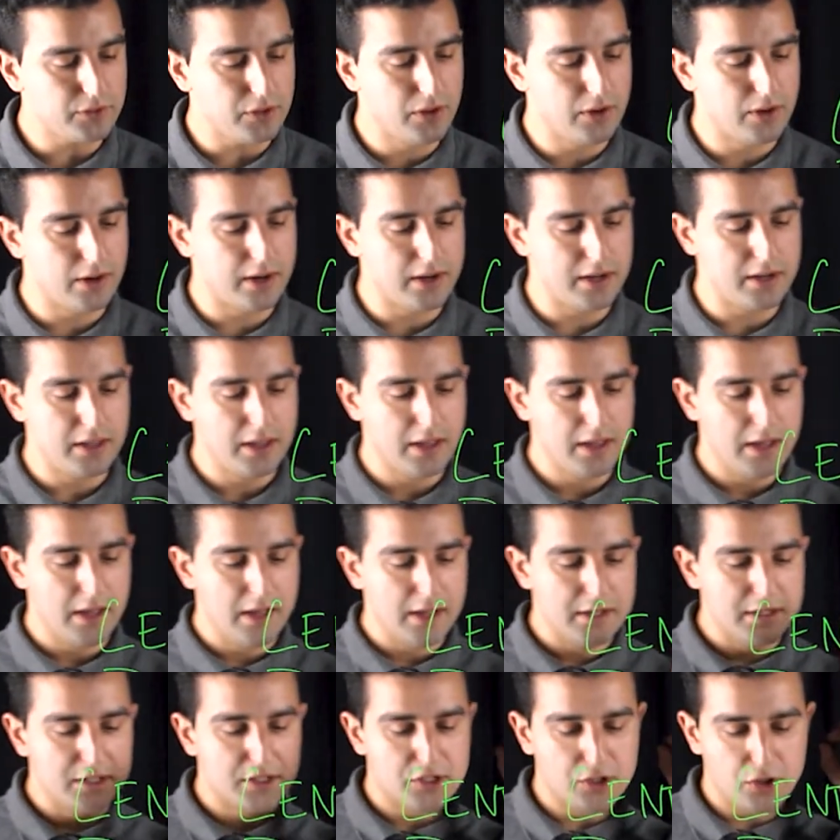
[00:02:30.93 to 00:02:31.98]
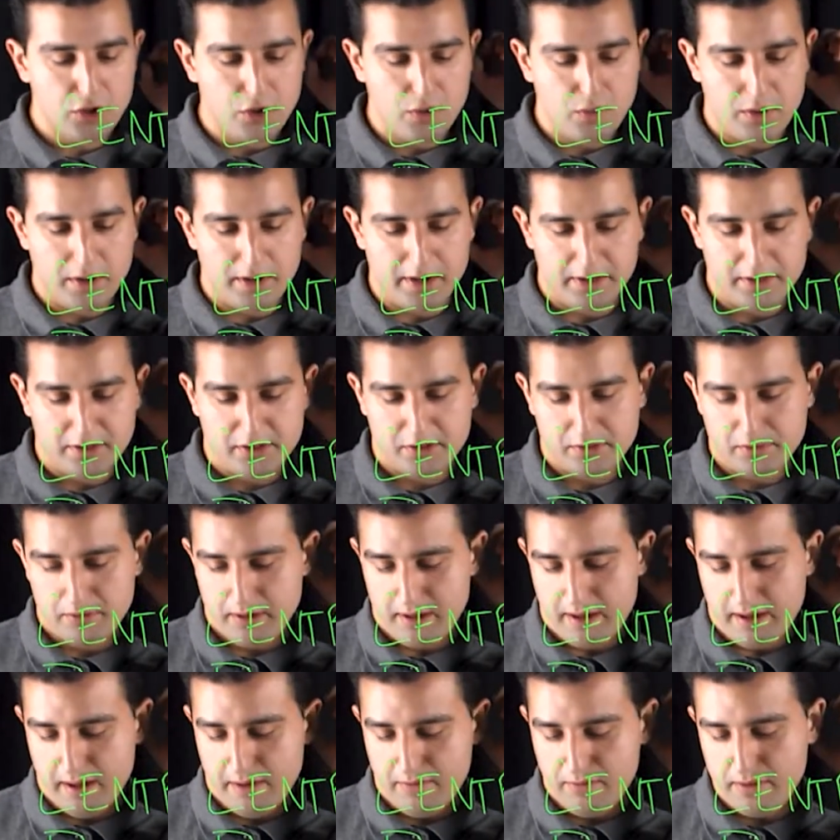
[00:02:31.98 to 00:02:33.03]
All right. So what else do we
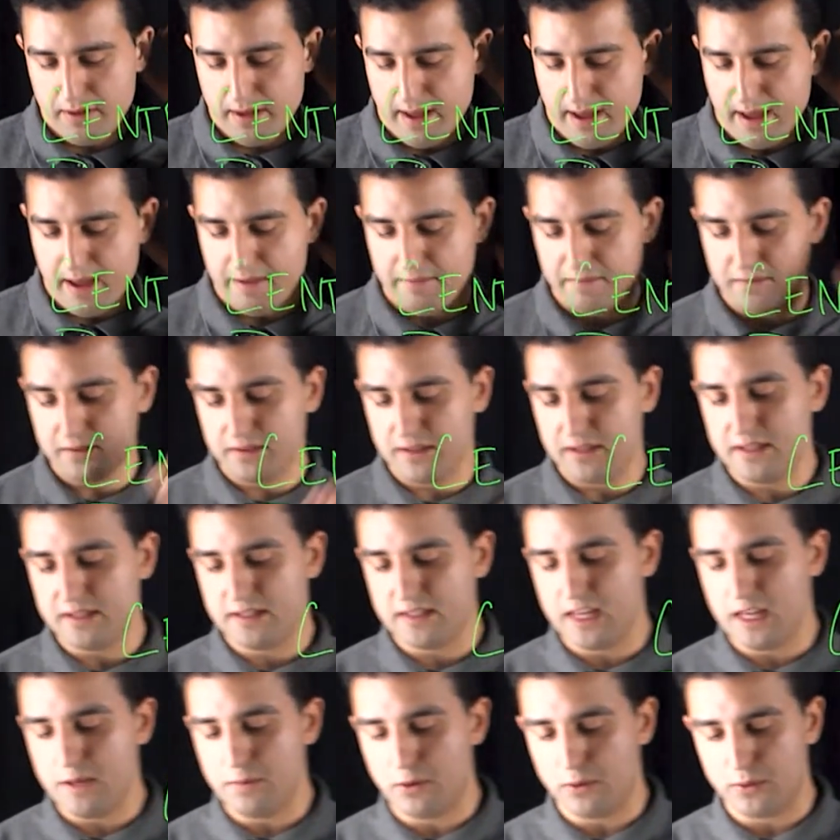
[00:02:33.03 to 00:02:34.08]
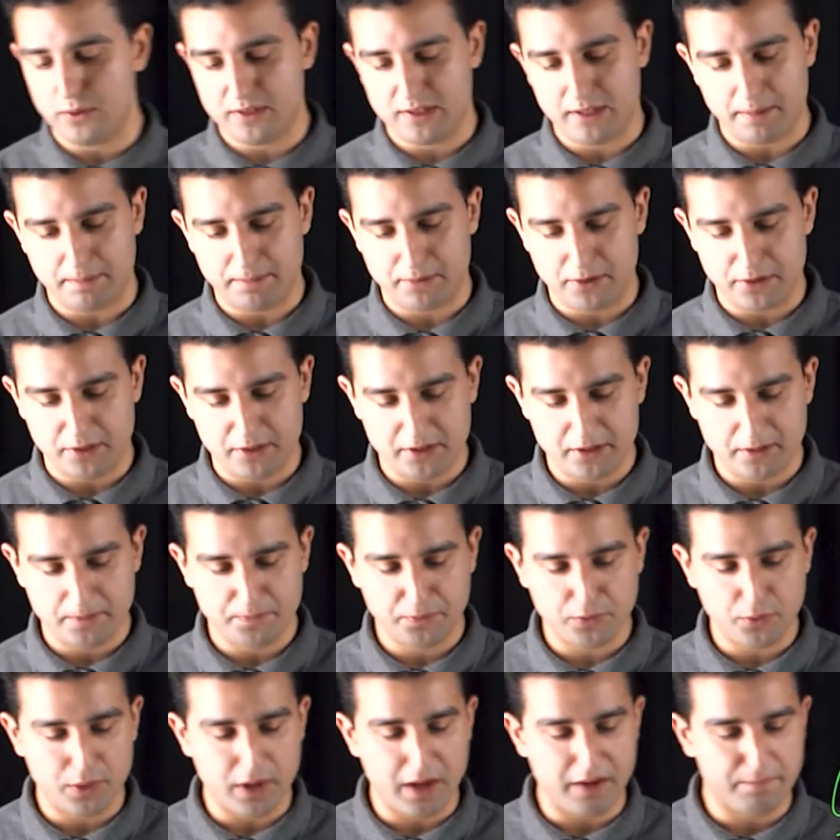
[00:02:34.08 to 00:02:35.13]
have? We have these chemoreceptors.
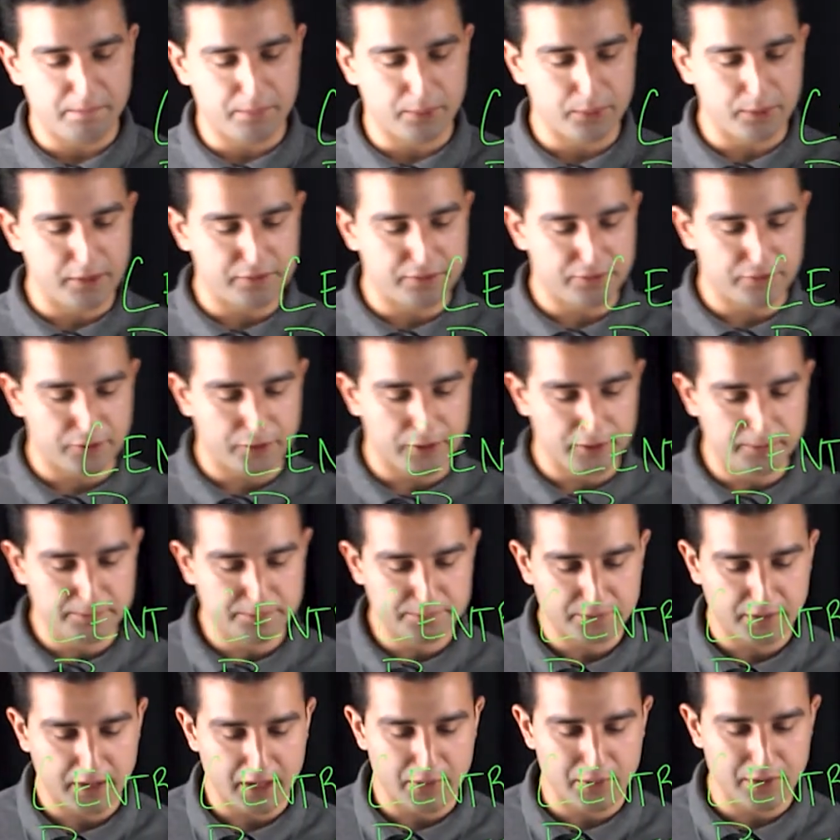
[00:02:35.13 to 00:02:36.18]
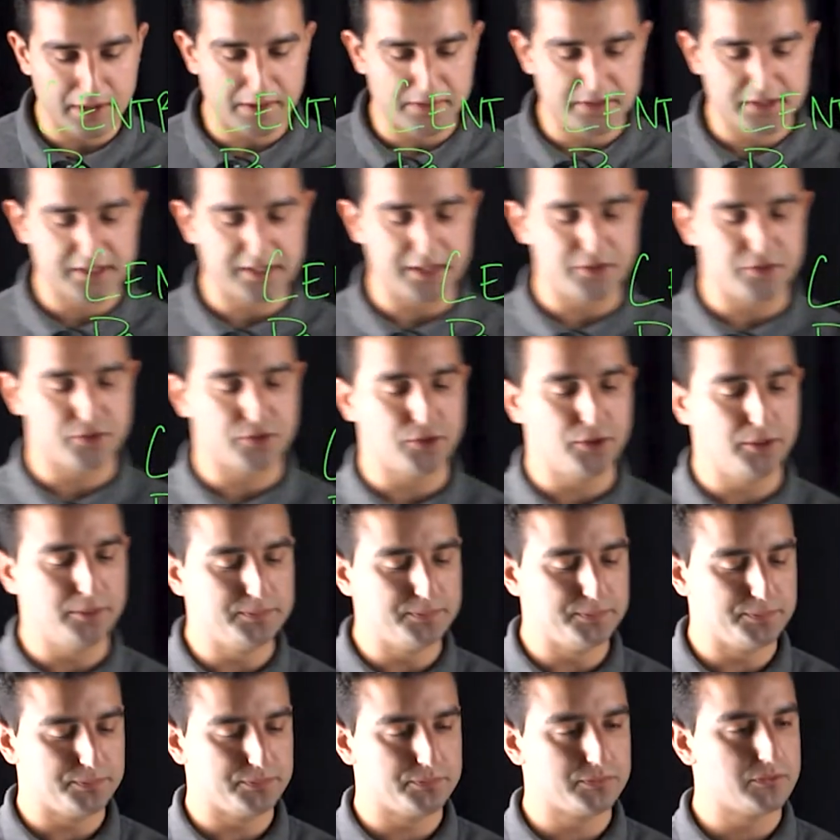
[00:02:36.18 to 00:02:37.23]
We have peripheral and we have central.
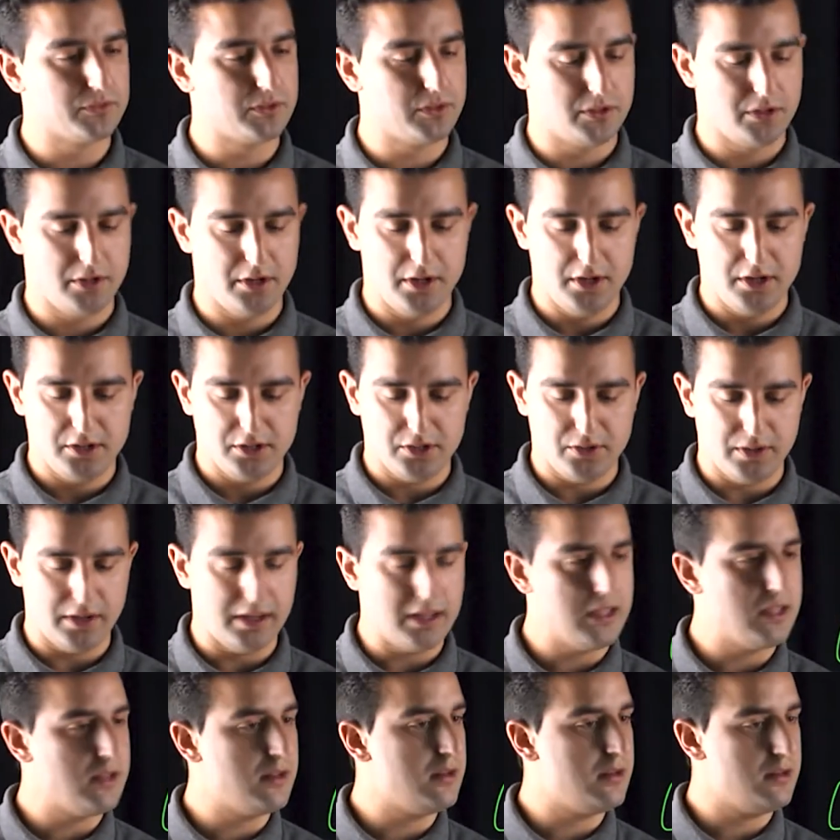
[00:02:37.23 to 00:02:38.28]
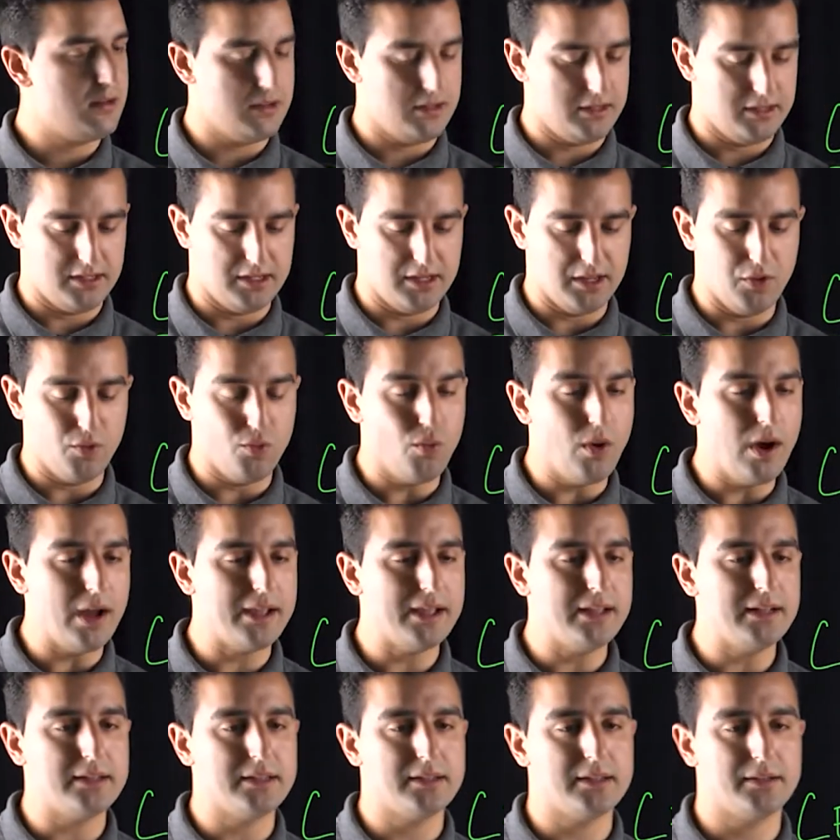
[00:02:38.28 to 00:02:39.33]
So in, let's see,
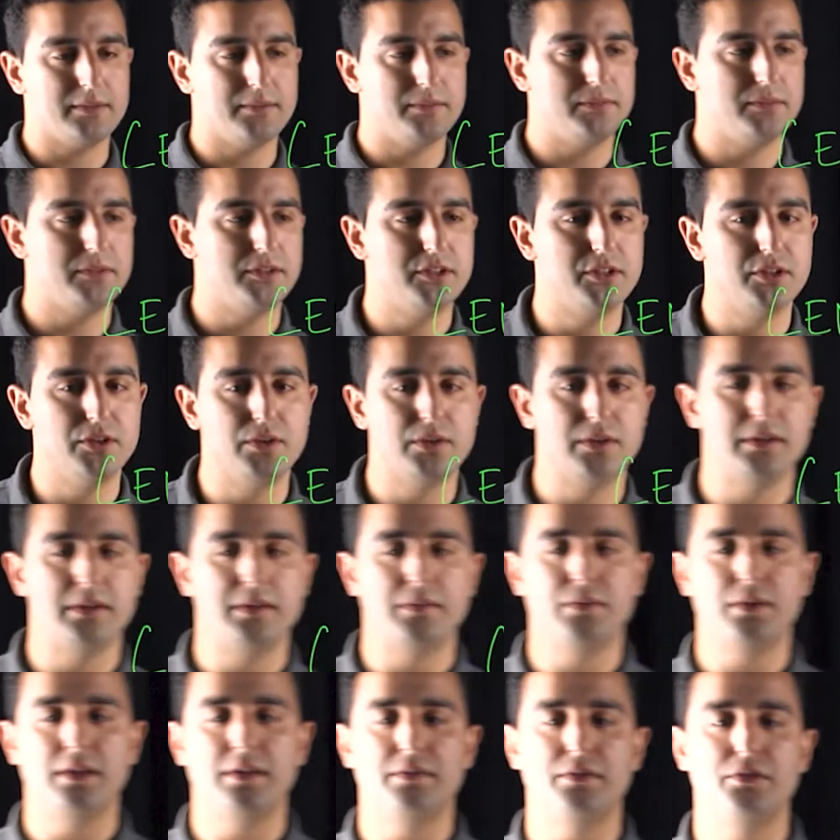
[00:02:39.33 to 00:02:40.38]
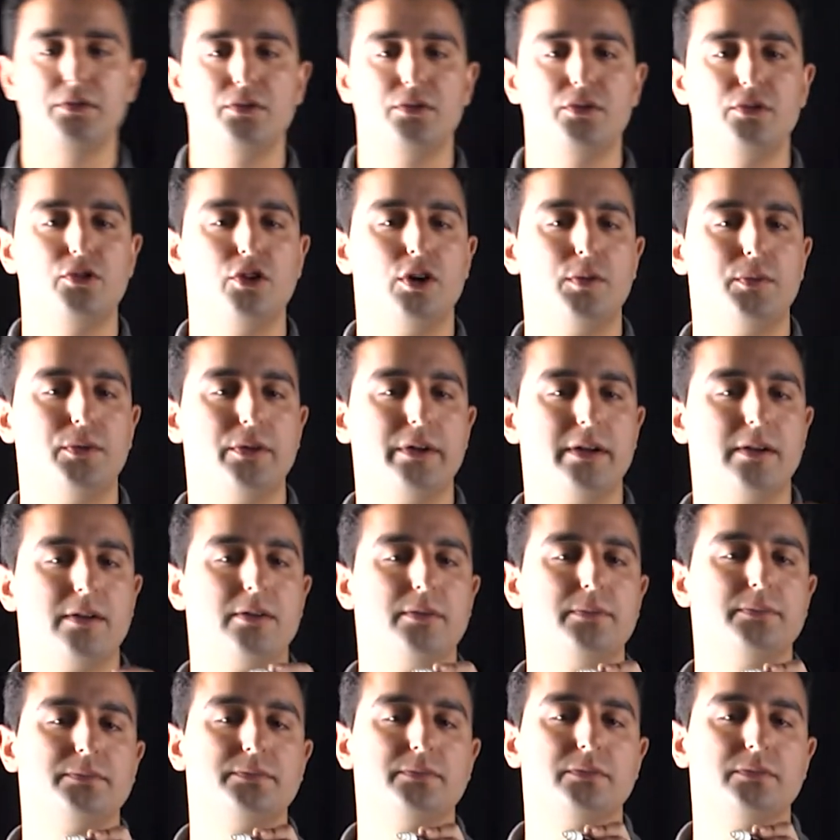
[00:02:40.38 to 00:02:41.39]
white, so we'll even do the normal arrow.